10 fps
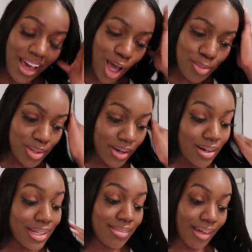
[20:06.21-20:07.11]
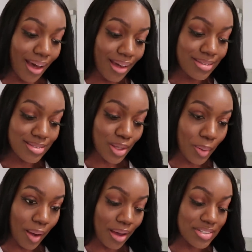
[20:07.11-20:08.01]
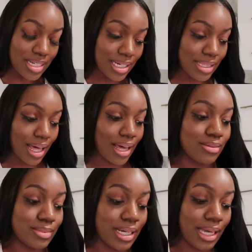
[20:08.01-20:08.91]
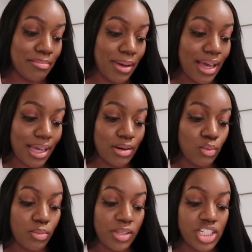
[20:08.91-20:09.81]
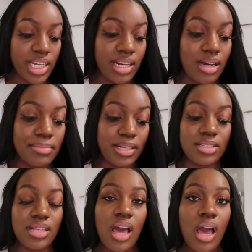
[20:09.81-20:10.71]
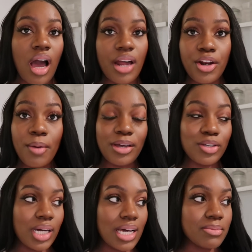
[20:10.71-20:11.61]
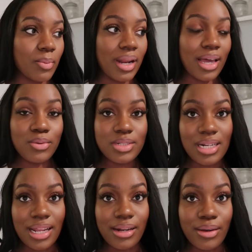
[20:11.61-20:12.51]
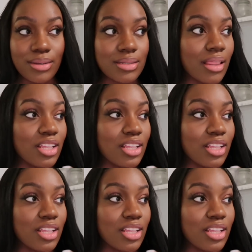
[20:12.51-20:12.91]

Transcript: Um, so I can't eat that, so I'll have to eat that when I get back and warm the chicken up, because I don't know about you guys, but when I order Nando's,